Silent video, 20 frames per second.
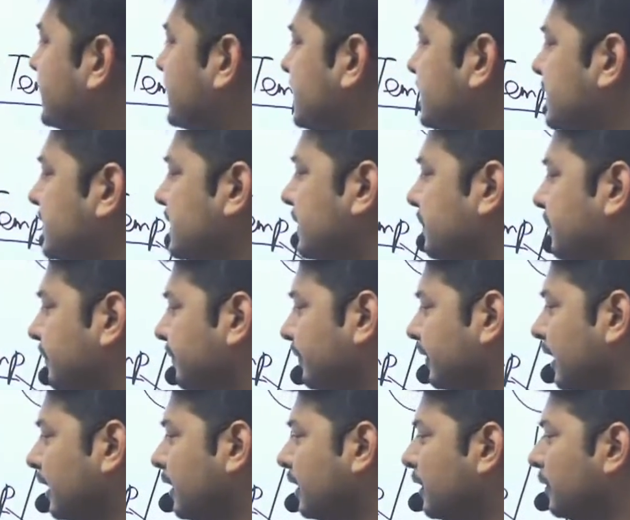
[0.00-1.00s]
system,
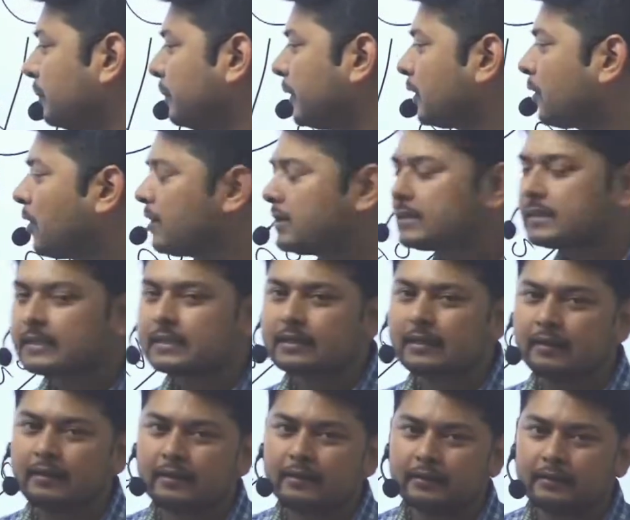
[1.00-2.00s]
because
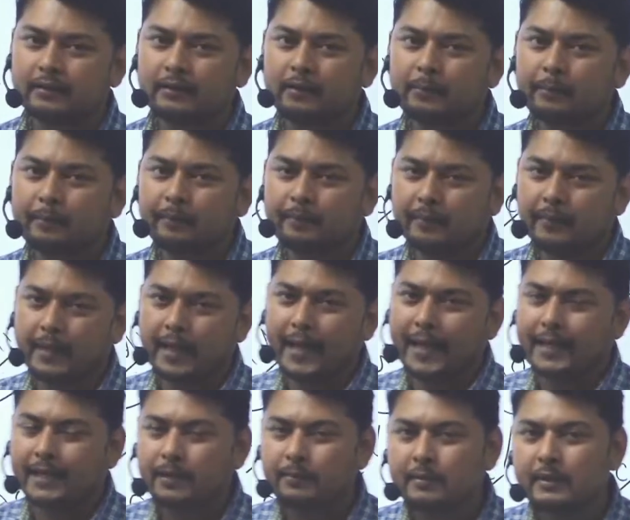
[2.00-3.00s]
the
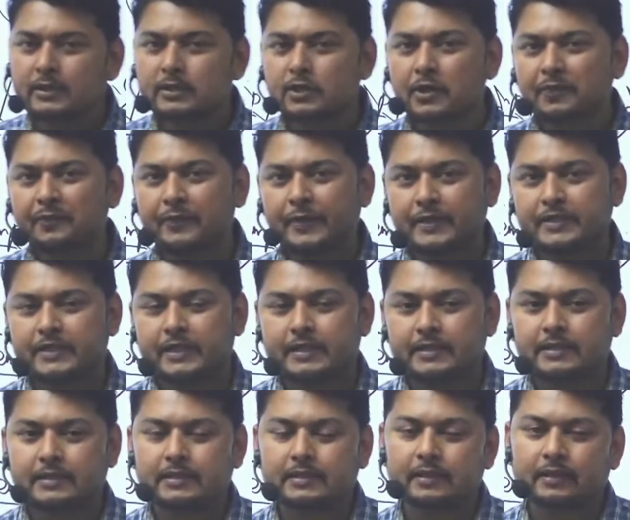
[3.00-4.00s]
animals or
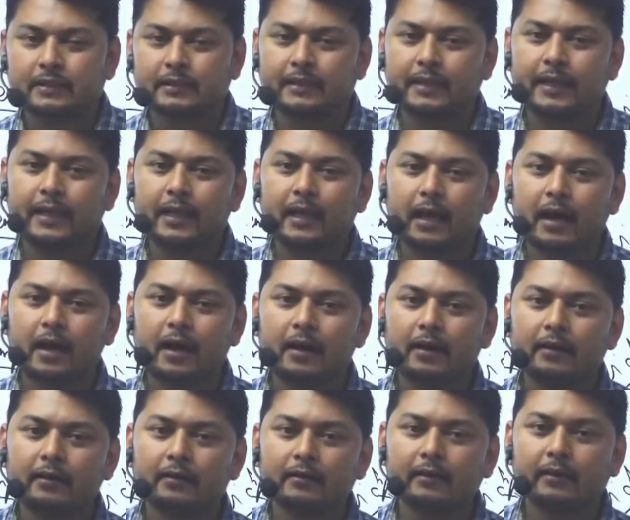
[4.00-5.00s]
fishes, they
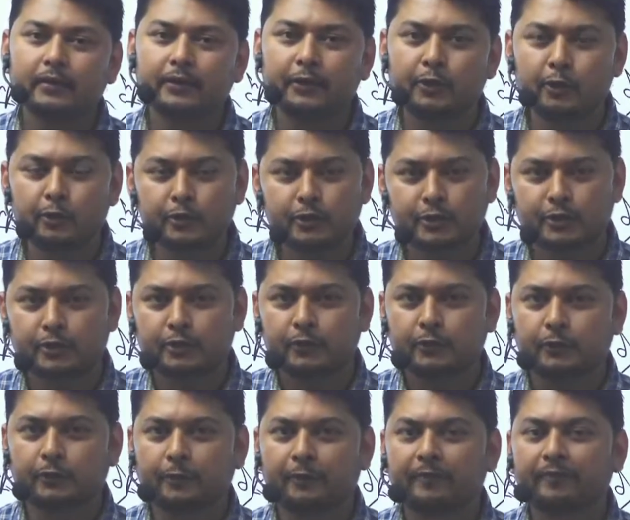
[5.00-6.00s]
are used
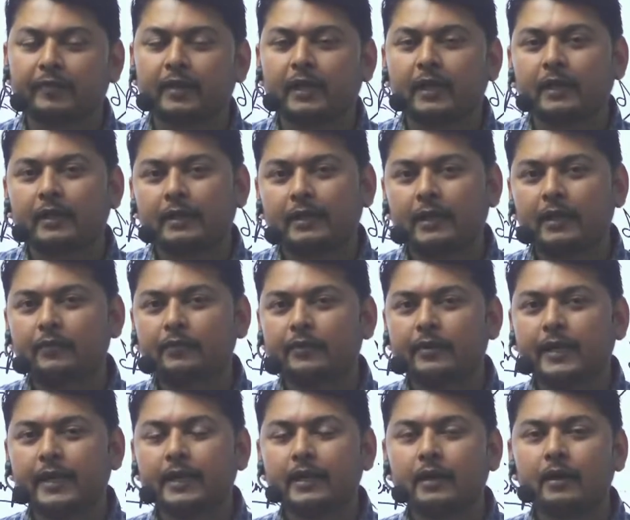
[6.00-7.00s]
to live
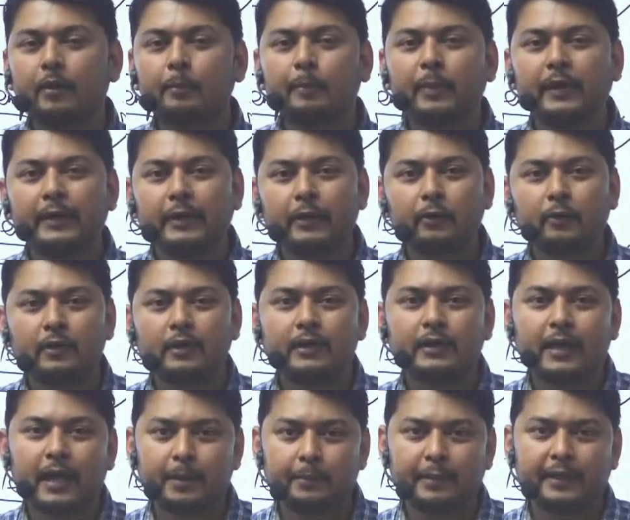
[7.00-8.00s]
in a particular
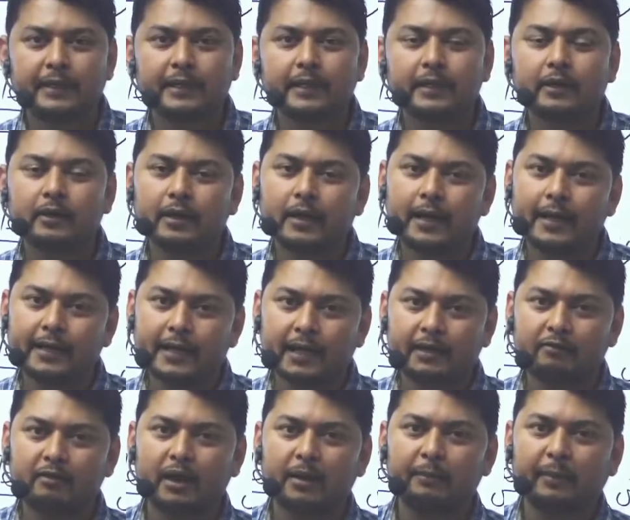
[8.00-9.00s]
habitat and
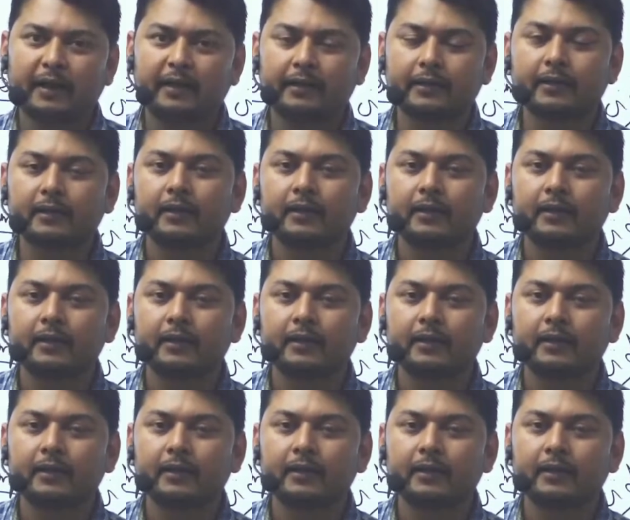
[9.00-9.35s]
environment,